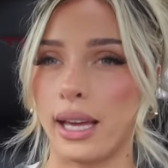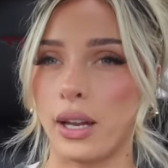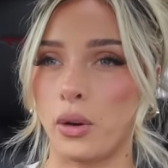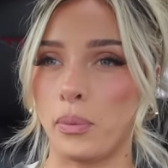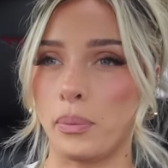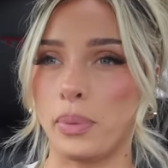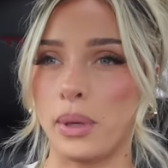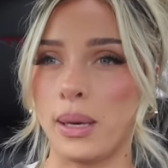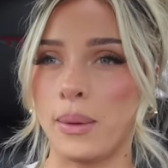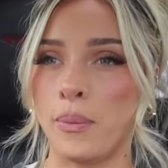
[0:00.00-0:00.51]

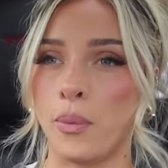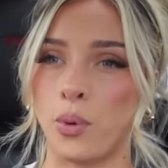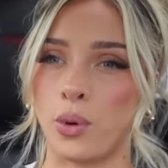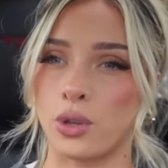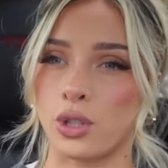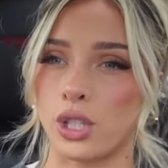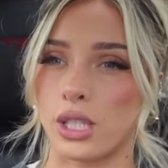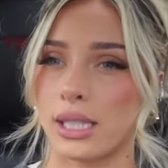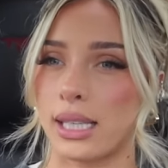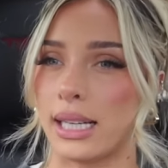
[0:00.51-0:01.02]
It'll be
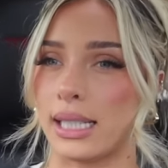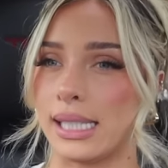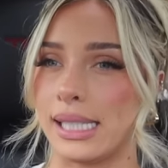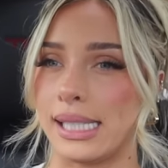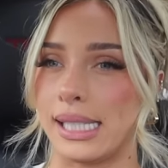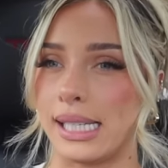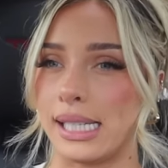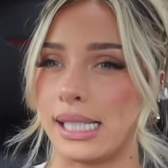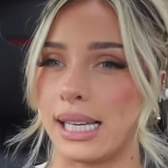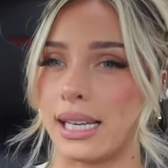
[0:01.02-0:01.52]
more just
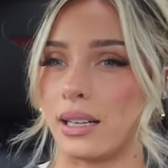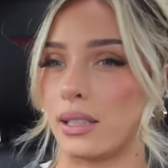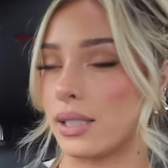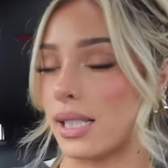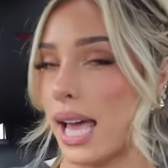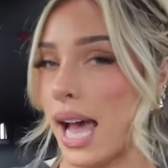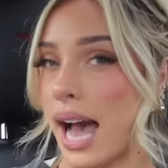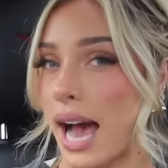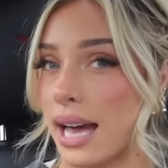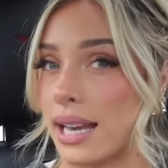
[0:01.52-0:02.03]
like
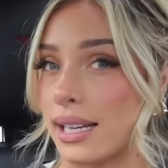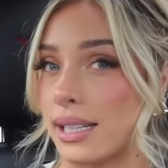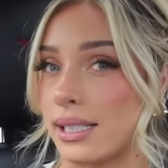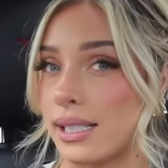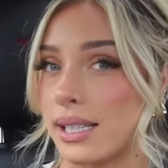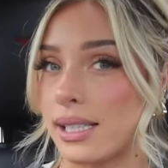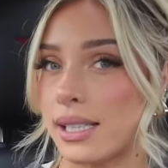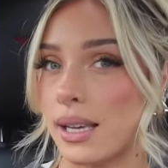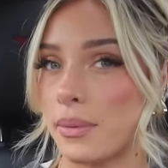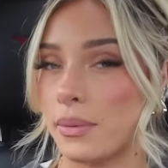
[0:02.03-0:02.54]
details added
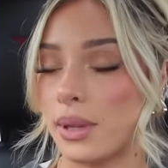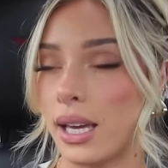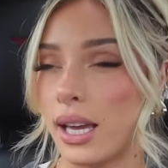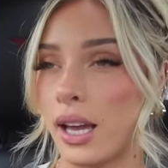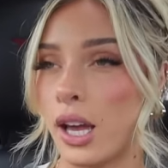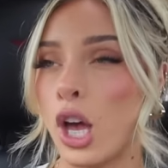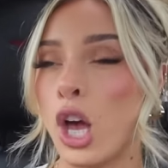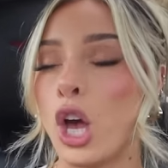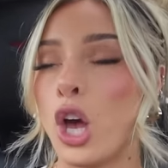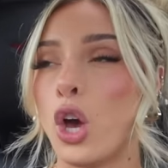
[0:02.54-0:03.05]
to
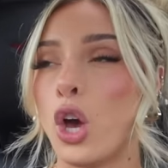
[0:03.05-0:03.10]
something,